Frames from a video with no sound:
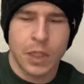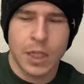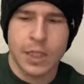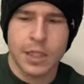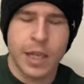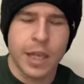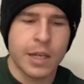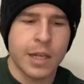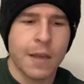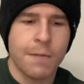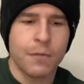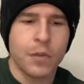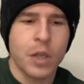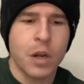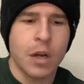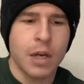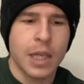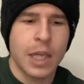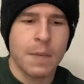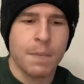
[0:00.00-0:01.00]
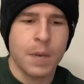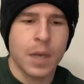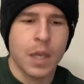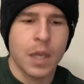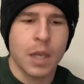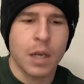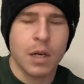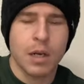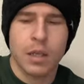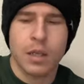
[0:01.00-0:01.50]
they definitely are
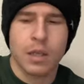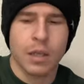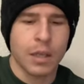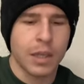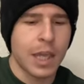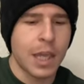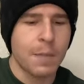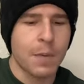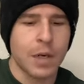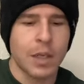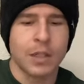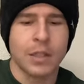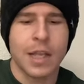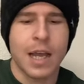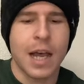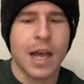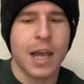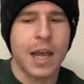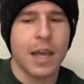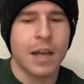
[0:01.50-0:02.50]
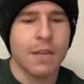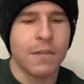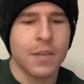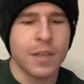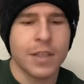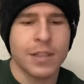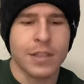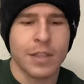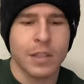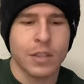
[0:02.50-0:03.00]
keeping a lot of
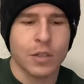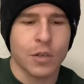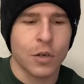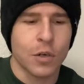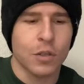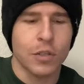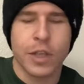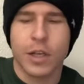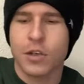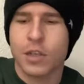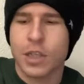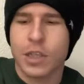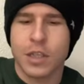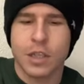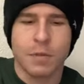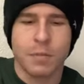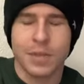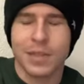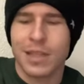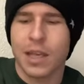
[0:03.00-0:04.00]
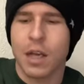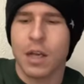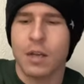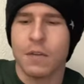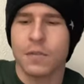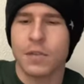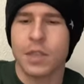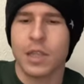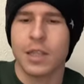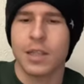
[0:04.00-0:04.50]
this internal energy to
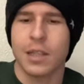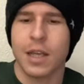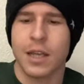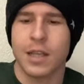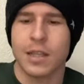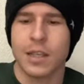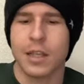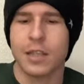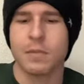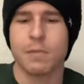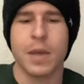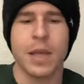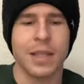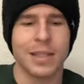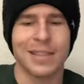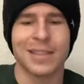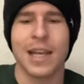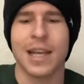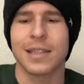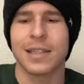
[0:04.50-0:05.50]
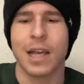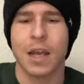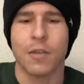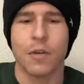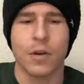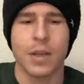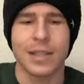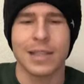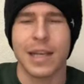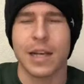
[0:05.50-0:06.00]
themselves. And it does make sense how
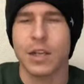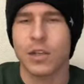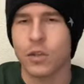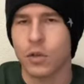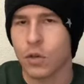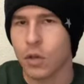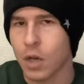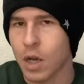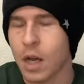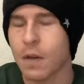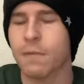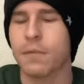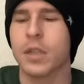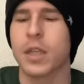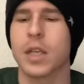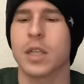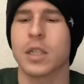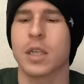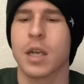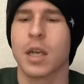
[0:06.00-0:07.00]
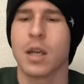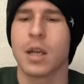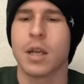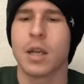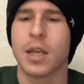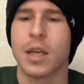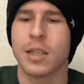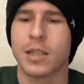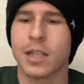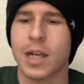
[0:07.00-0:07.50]
there is that internal conflict.
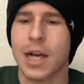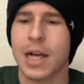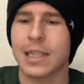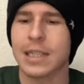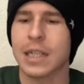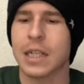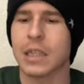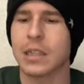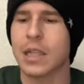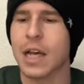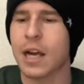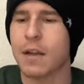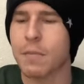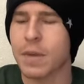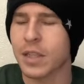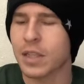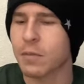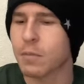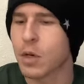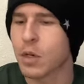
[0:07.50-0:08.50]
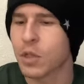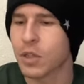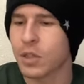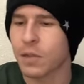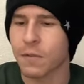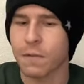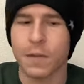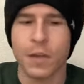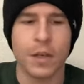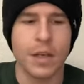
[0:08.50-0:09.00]
It's causing a lot of mixed emotions
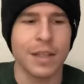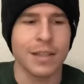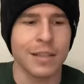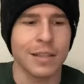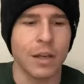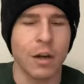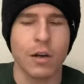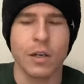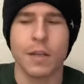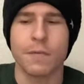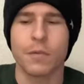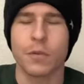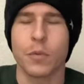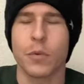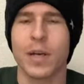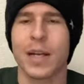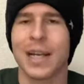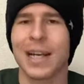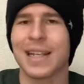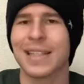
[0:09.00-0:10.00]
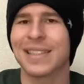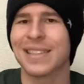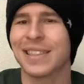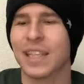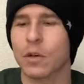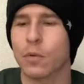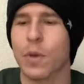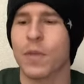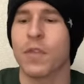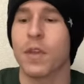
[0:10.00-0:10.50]
and feelings that they are definitely want to kind of
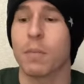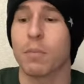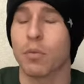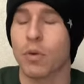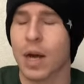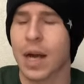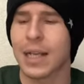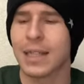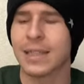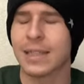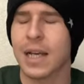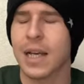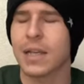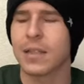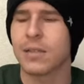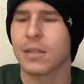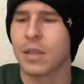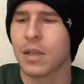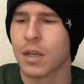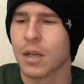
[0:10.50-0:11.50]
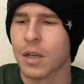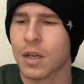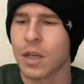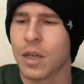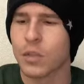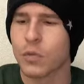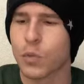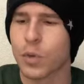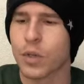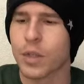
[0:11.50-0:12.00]
sit with and process.
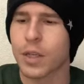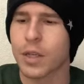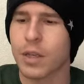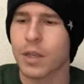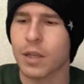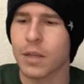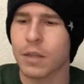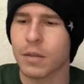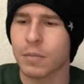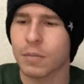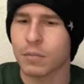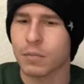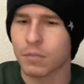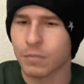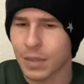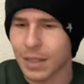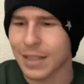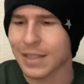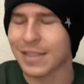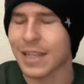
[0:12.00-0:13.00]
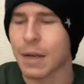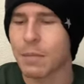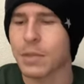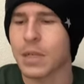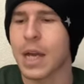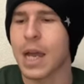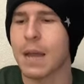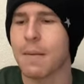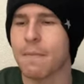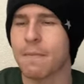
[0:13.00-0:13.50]
Is really, at the same
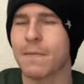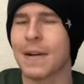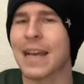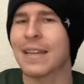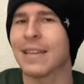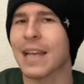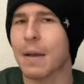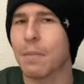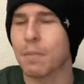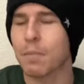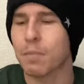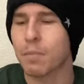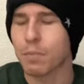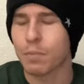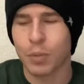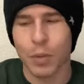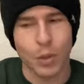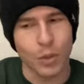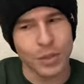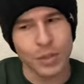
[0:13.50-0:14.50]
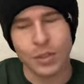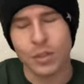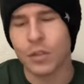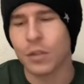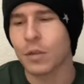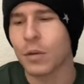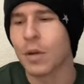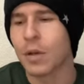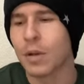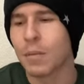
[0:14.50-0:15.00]
time, find that
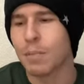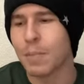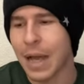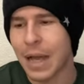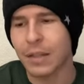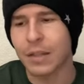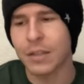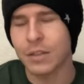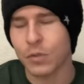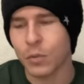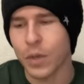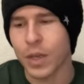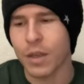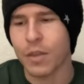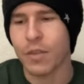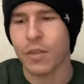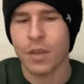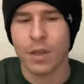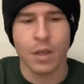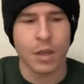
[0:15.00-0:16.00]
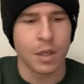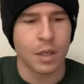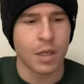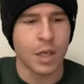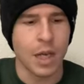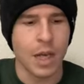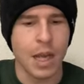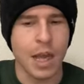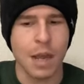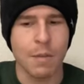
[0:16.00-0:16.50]
personal balance with.
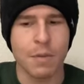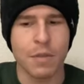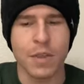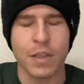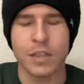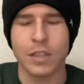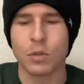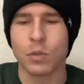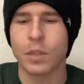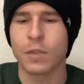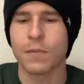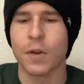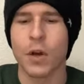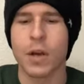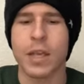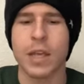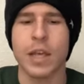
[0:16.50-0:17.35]
And this is what's very